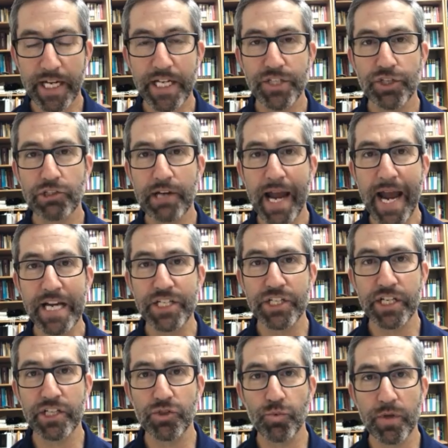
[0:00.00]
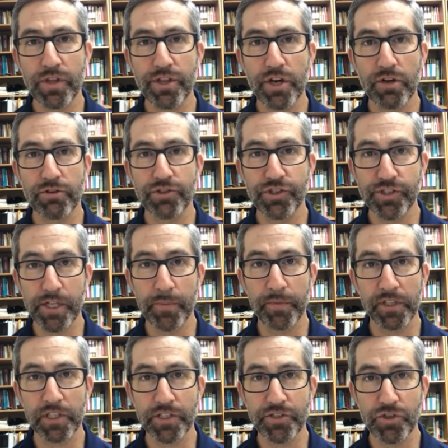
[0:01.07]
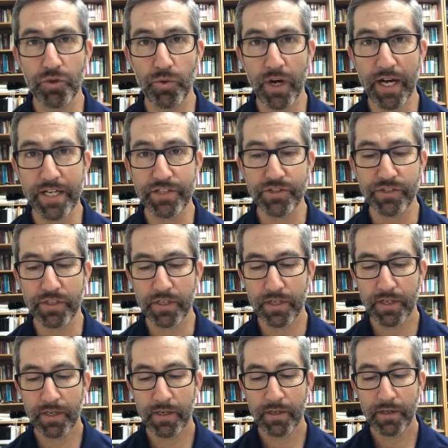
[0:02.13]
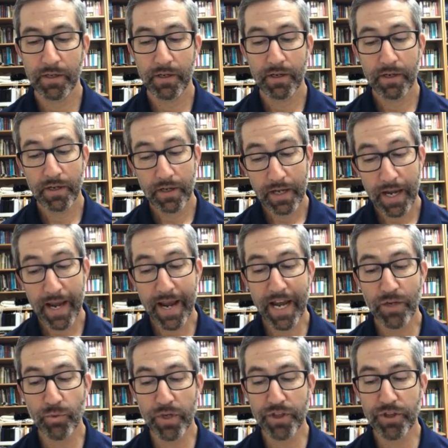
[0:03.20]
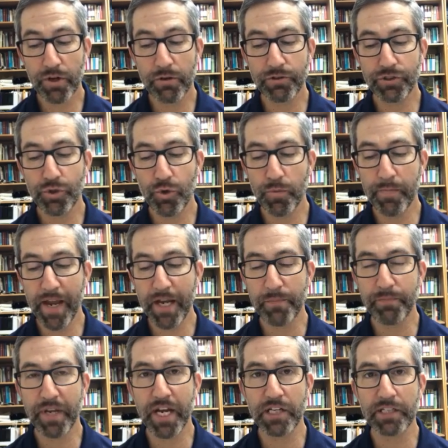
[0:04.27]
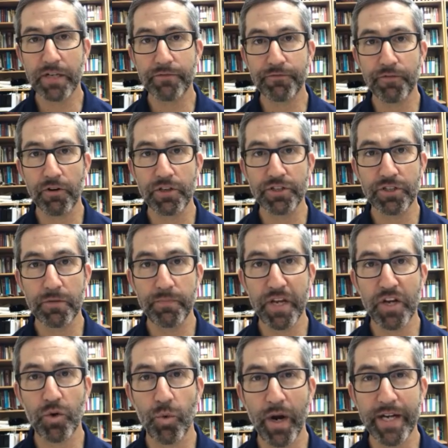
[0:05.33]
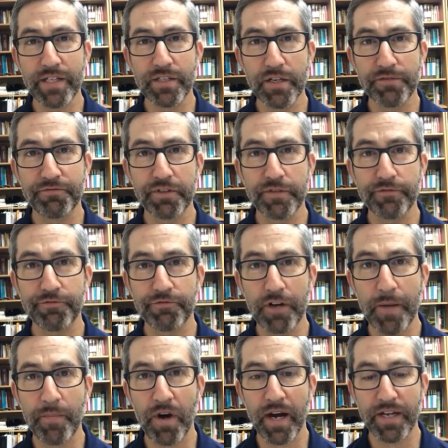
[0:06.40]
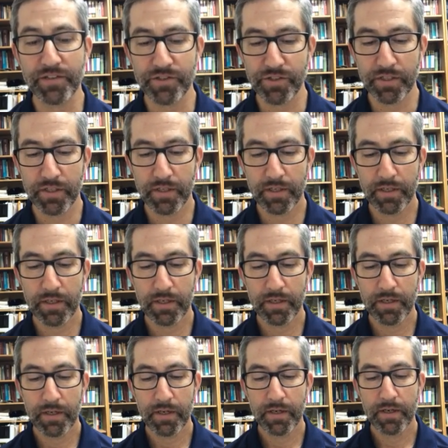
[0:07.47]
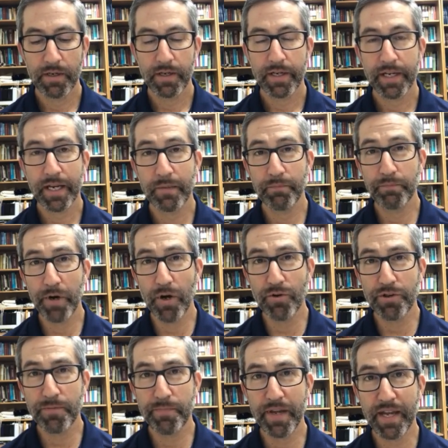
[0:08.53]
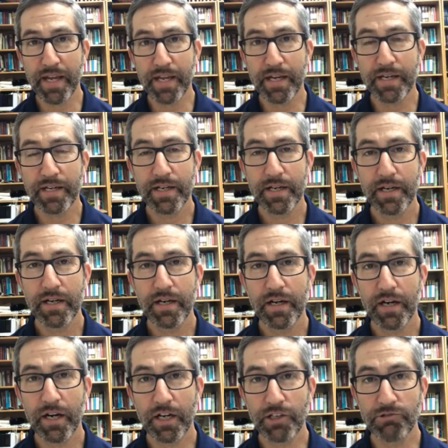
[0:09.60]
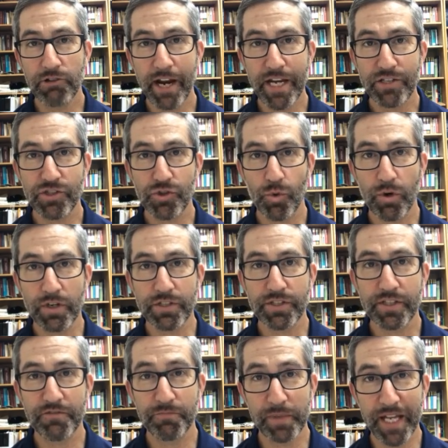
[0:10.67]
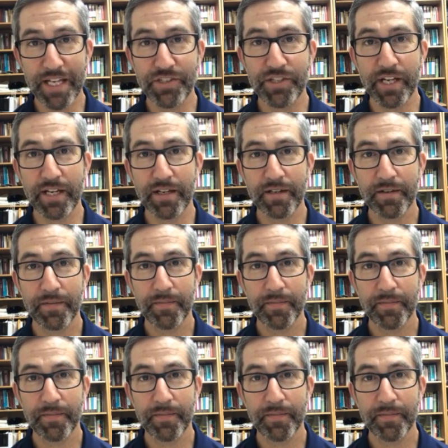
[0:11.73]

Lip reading: interactions with those similar to us and with those who may appear at first to be quite different from us can both be a great source of blessing.